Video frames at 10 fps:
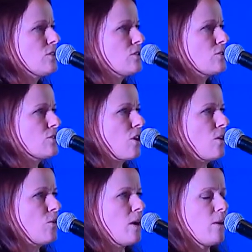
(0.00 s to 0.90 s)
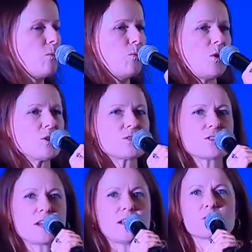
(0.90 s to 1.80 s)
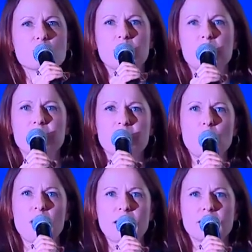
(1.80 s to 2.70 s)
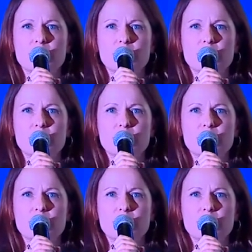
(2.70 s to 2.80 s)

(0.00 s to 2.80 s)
So what skills will be required